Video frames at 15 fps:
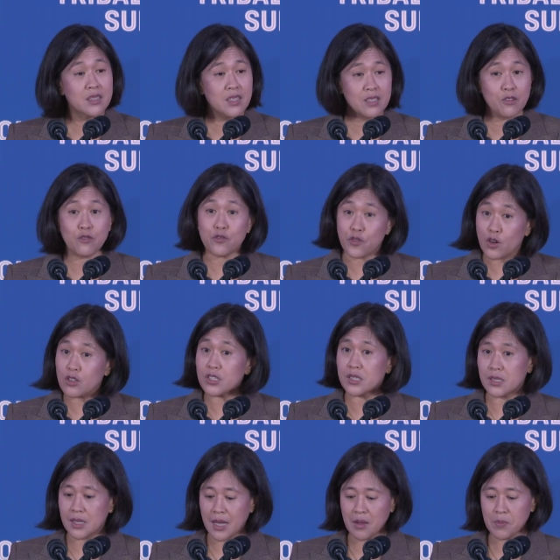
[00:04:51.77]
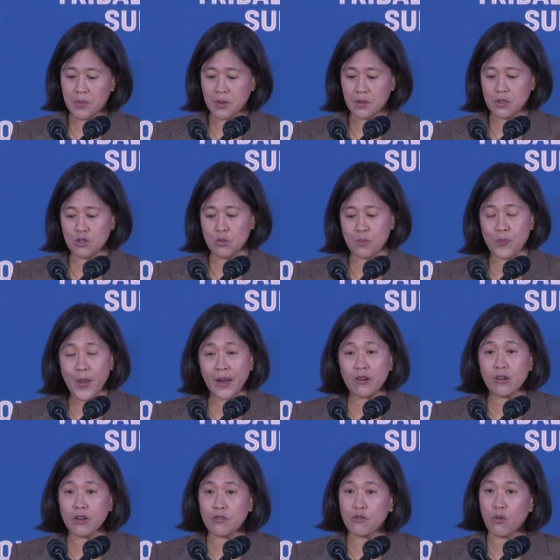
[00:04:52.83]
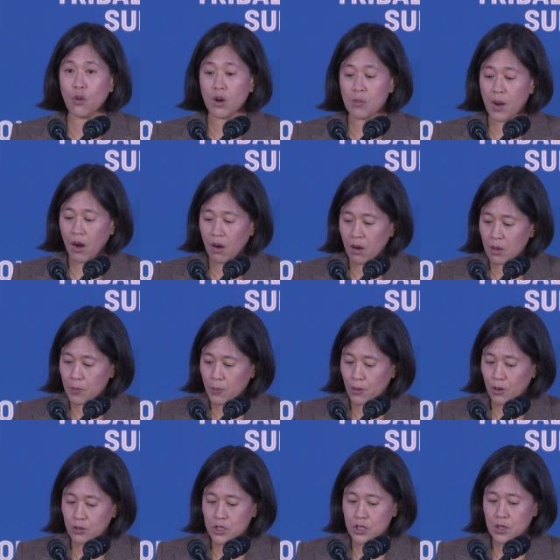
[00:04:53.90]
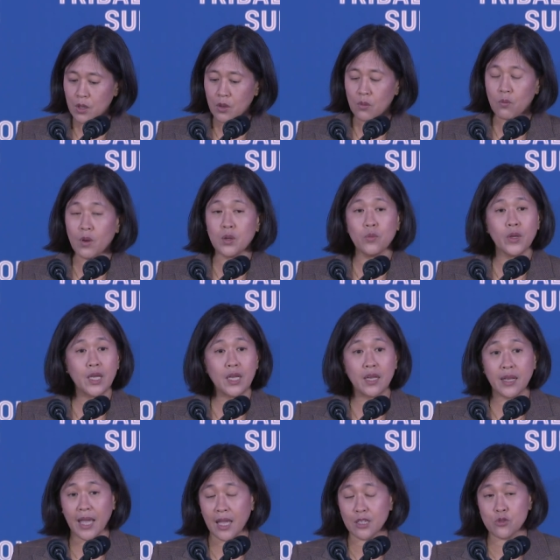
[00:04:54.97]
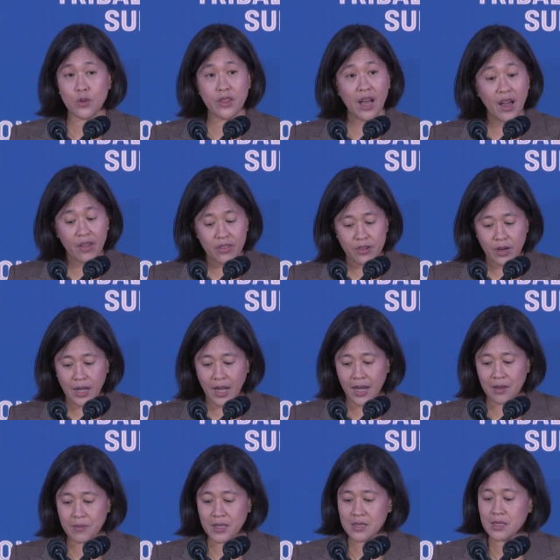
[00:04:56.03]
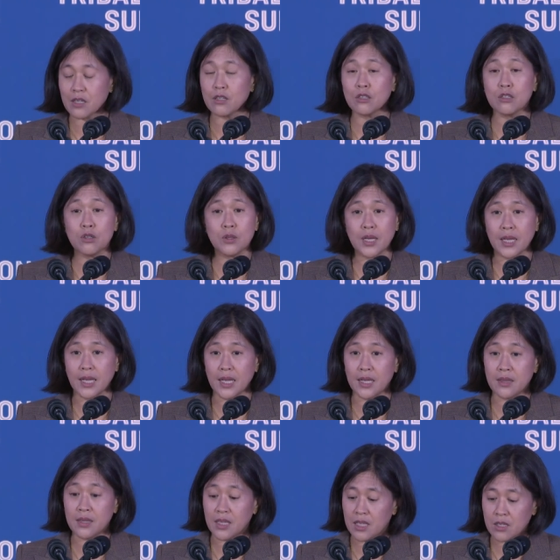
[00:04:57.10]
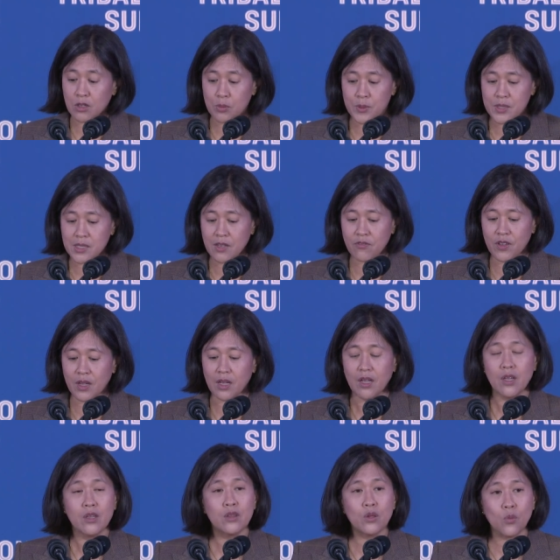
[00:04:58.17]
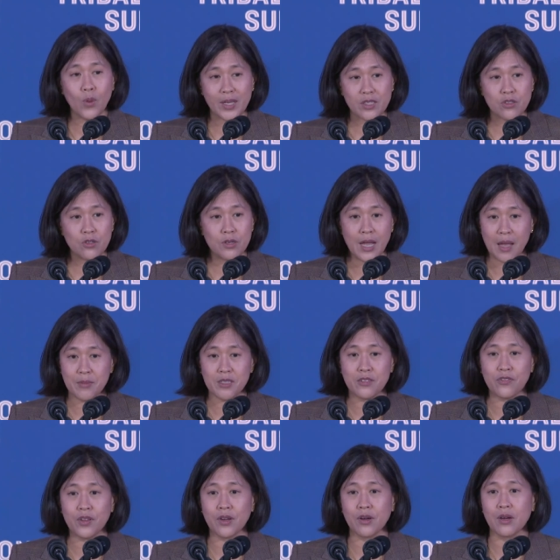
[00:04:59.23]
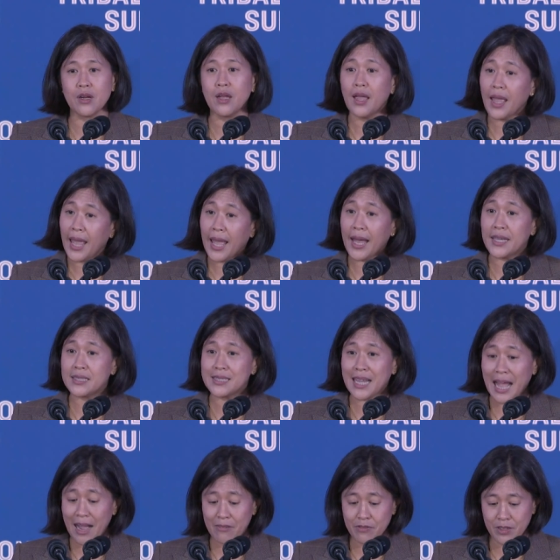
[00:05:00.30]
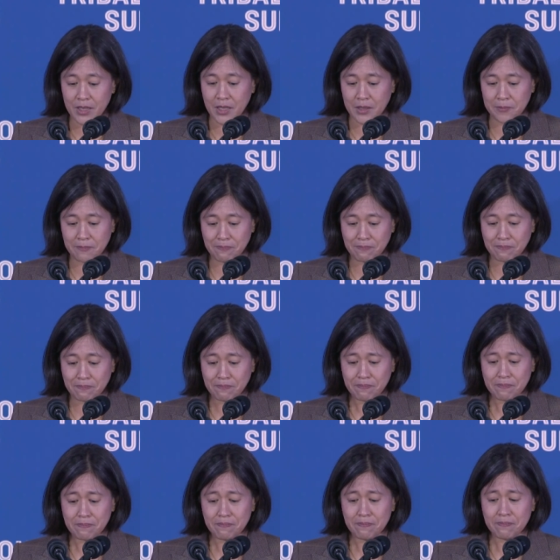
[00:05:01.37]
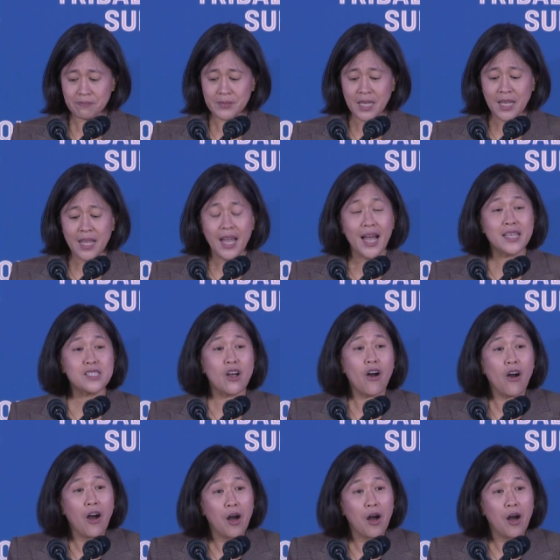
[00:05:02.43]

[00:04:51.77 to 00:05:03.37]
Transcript: This is a first step to better inform our approach when we engage with other economies, including in the Indo Pacific, the Western Hemisphere, and Africa as a